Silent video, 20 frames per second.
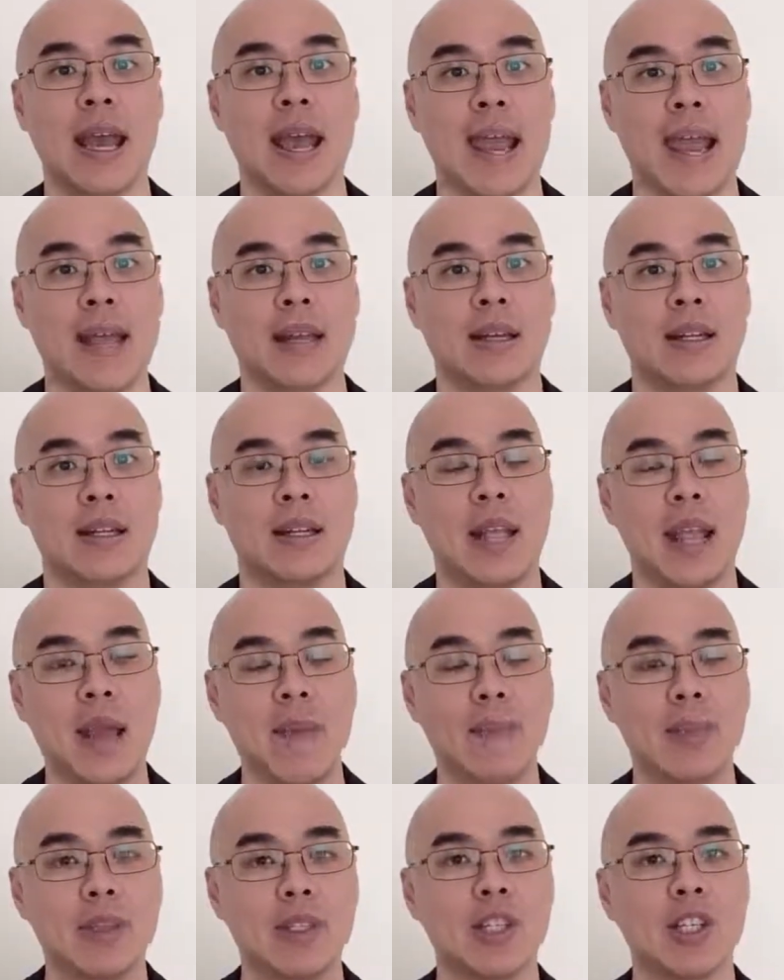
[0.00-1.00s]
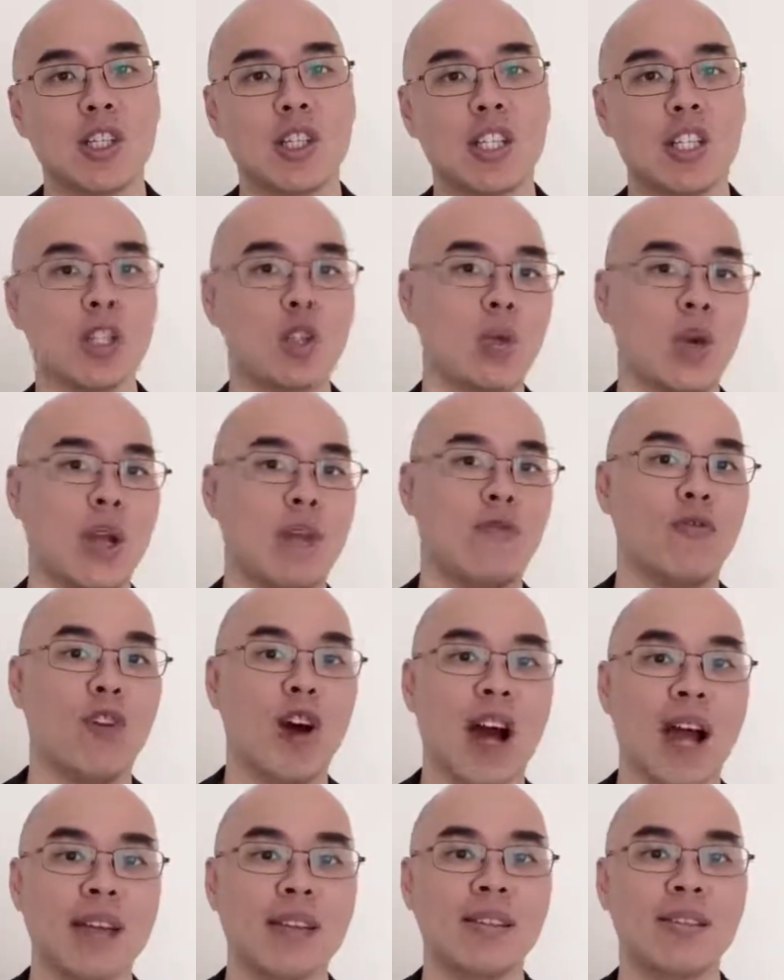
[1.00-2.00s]
And their position is to
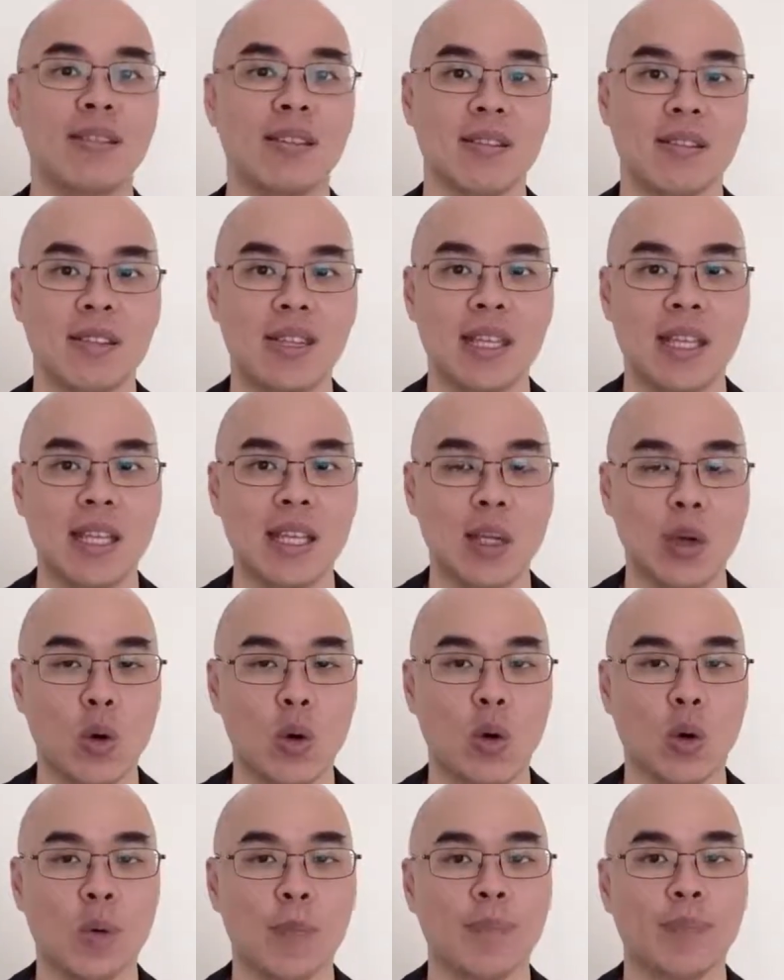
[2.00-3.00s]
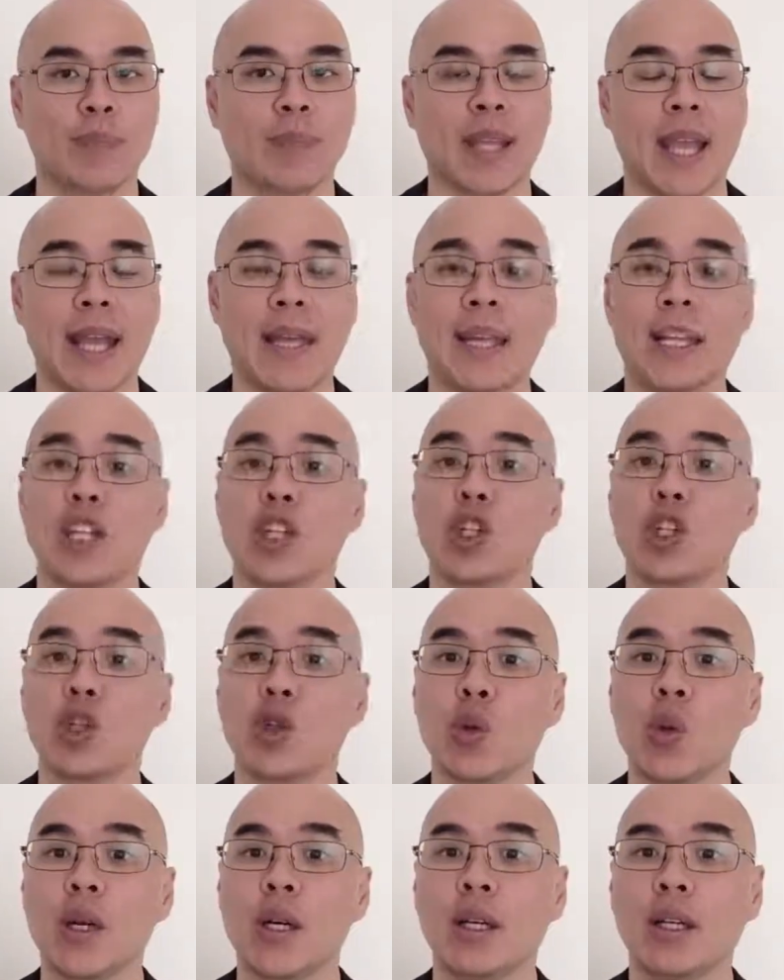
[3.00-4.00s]
advise the CEO and
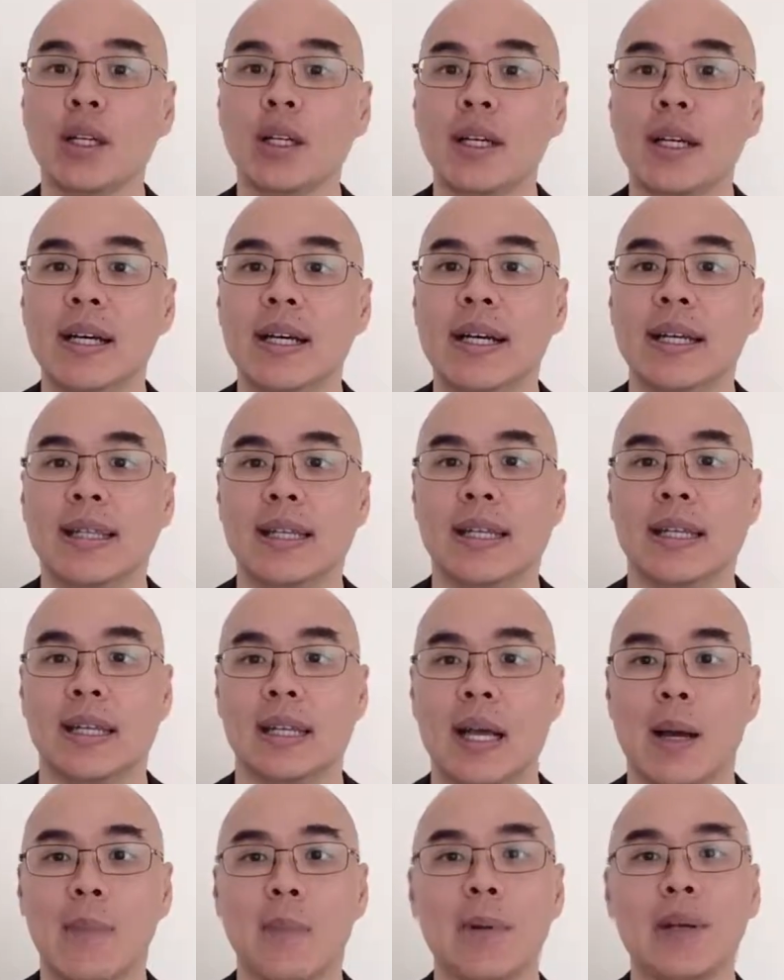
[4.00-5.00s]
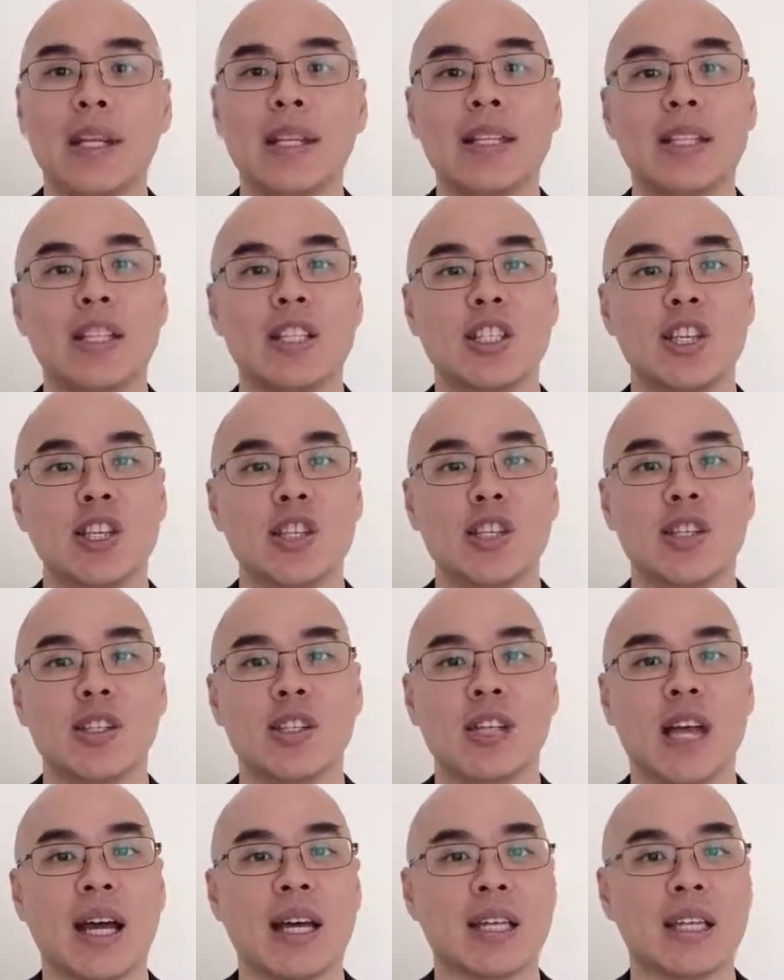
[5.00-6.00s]
ensure that the company
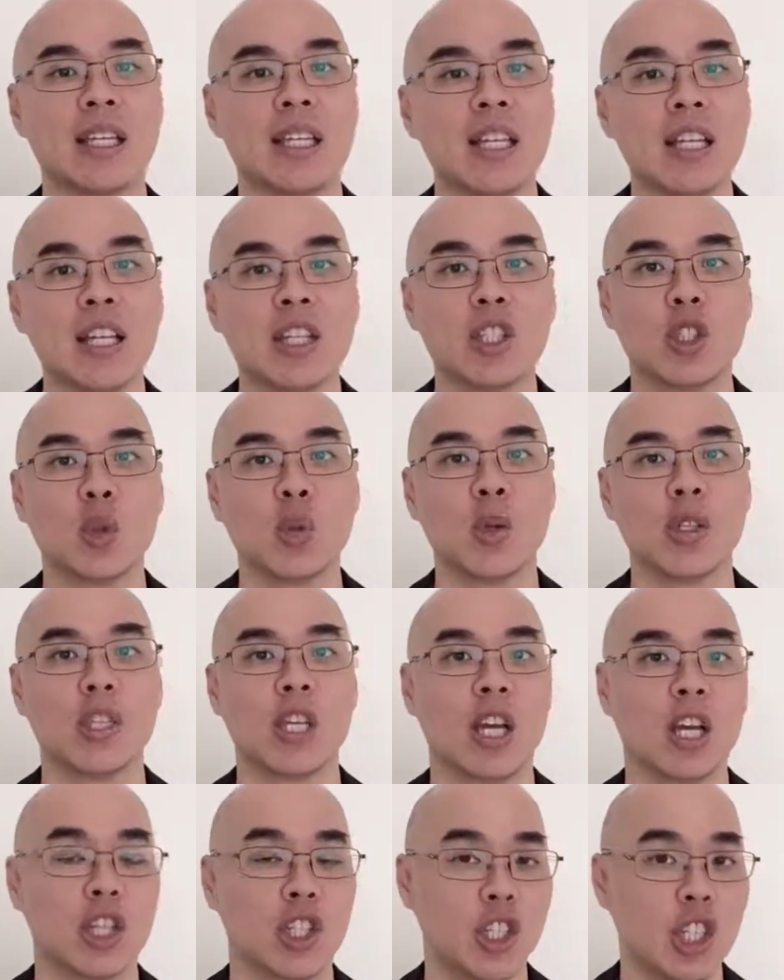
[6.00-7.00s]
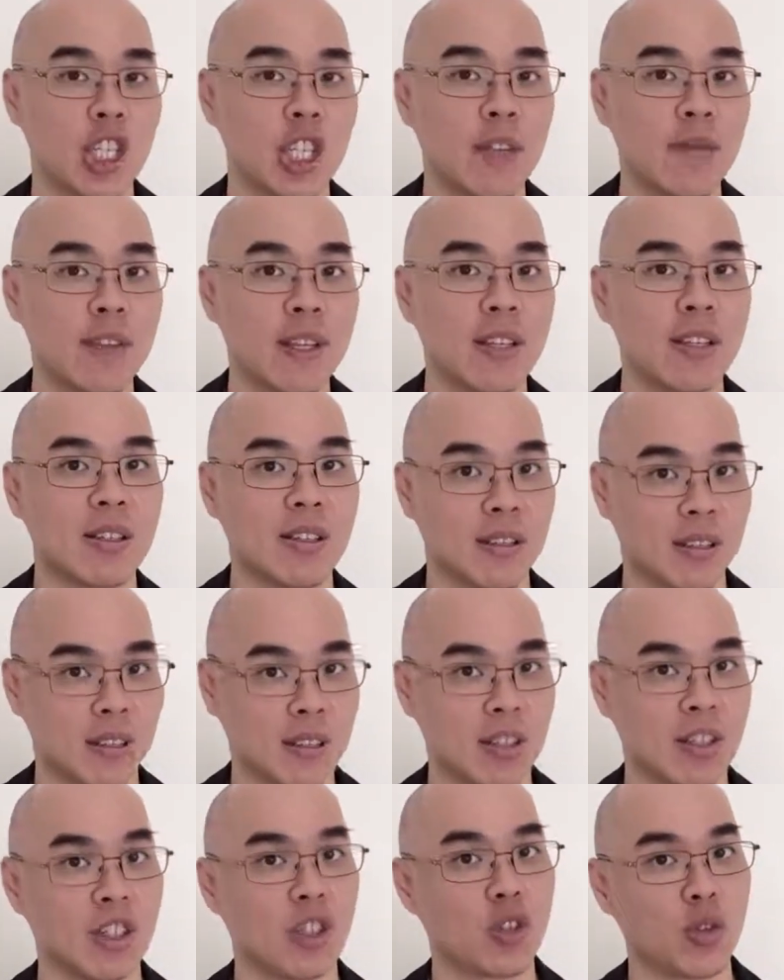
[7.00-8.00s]
decisions are geared towards achieving
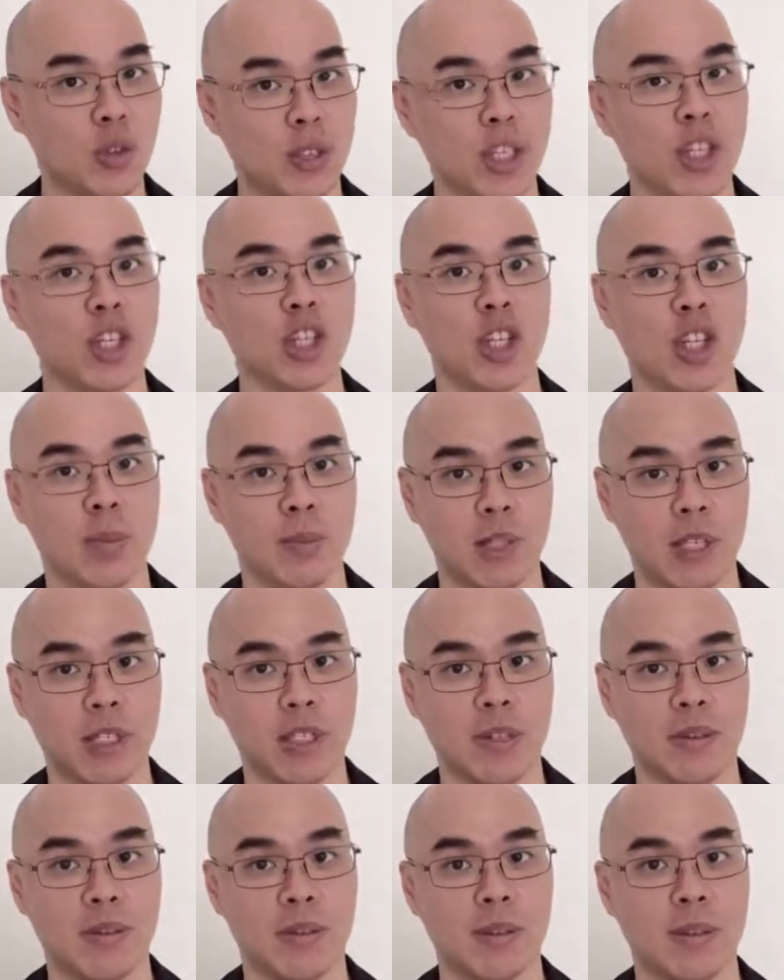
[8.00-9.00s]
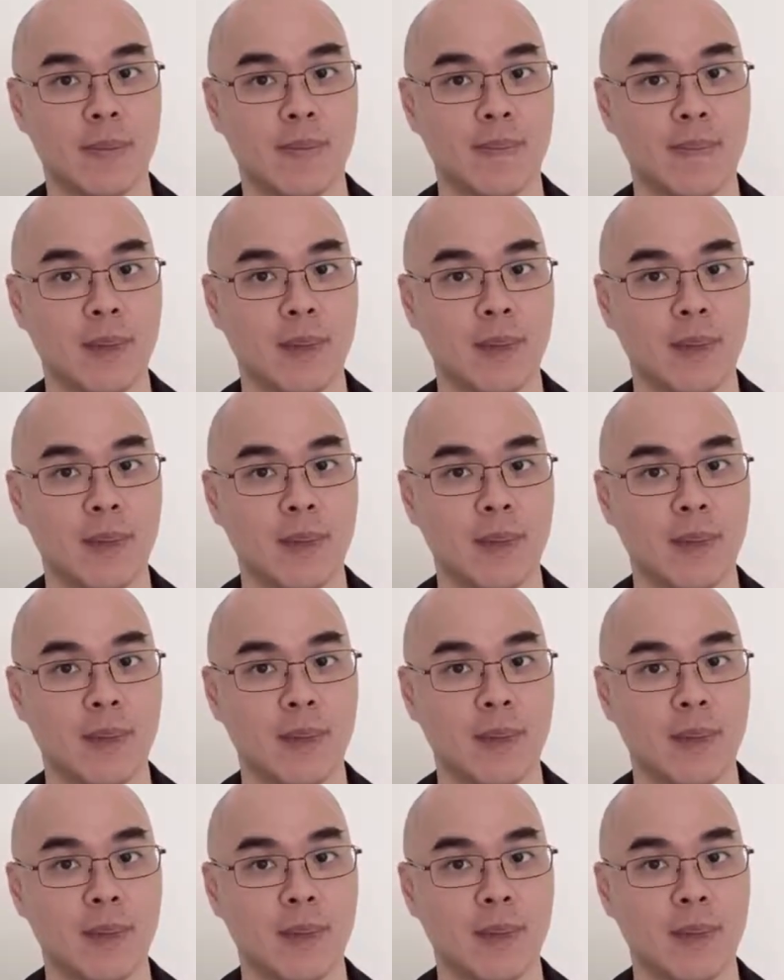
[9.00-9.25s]
certain strategic objectives.